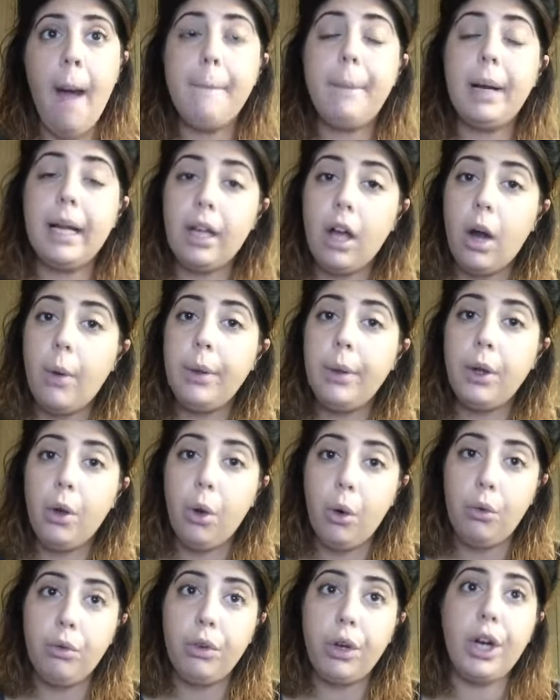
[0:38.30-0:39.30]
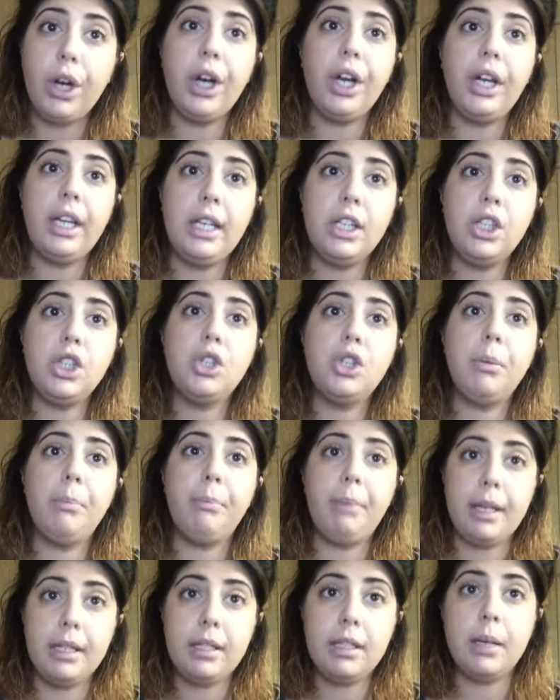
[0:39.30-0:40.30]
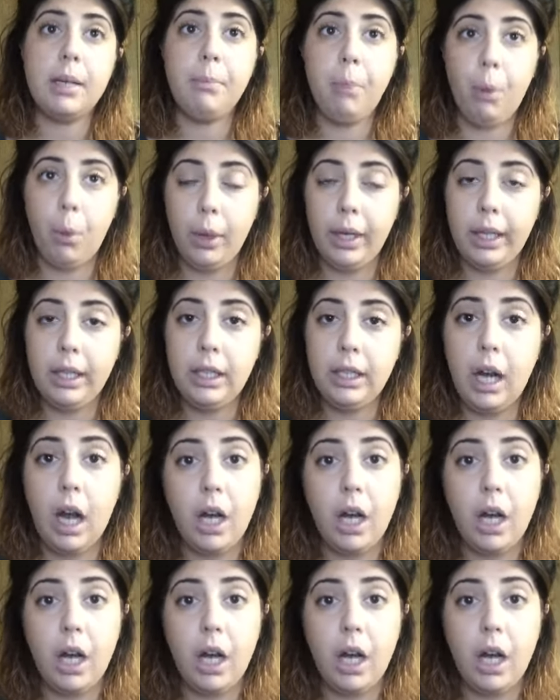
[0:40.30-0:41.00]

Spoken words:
By going over each basic point